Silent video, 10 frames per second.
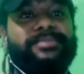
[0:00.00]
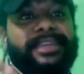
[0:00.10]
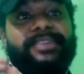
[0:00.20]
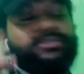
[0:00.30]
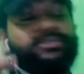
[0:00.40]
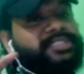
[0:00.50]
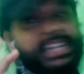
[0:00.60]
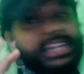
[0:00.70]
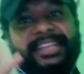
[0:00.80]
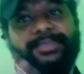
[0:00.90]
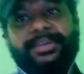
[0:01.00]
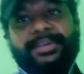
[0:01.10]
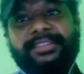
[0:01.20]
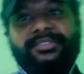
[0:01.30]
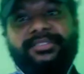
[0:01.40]
they gonna shake the
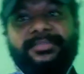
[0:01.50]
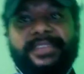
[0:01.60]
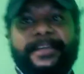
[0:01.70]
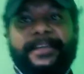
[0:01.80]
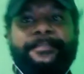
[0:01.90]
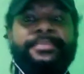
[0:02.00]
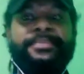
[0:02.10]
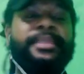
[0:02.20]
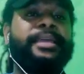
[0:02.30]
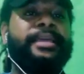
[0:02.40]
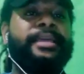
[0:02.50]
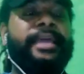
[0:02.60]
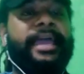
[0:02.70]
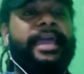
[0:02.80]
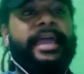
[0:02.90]
world you know what i'm saying
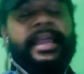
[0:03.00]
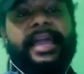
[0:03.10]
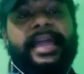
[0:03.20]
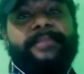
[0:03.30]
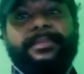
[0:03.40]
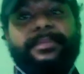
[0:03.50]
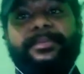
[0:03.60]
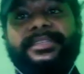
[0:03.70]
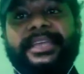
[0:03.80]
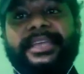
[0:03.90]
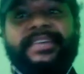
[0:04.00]
and a lot of people say